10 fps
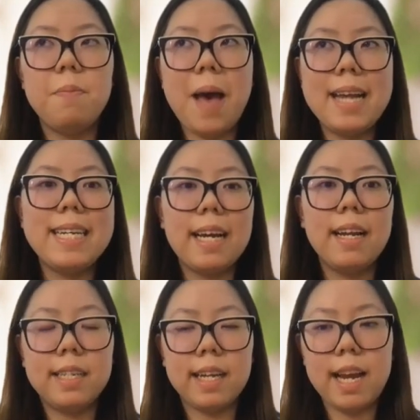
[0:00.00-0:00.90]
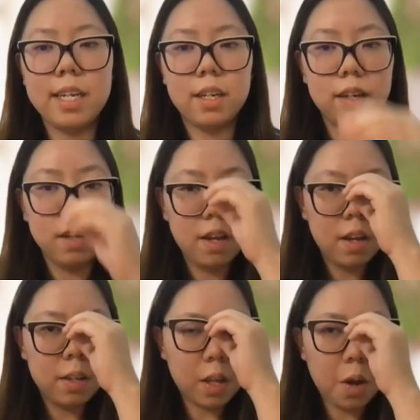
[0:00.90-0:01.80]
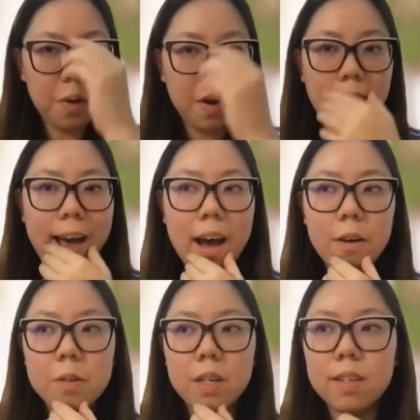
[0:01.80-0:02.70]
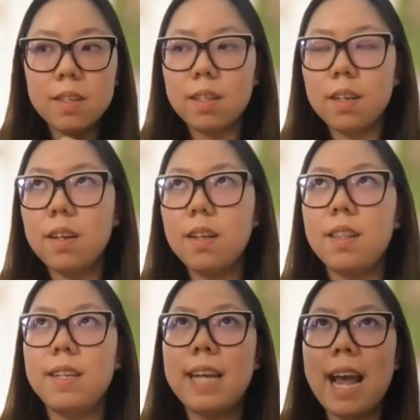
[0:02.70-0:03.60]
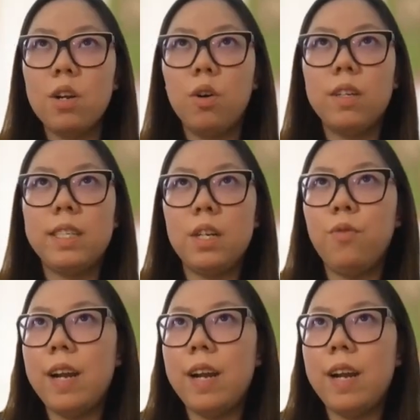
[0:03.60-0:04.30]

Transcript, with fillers: pending a litigation. So how does the technology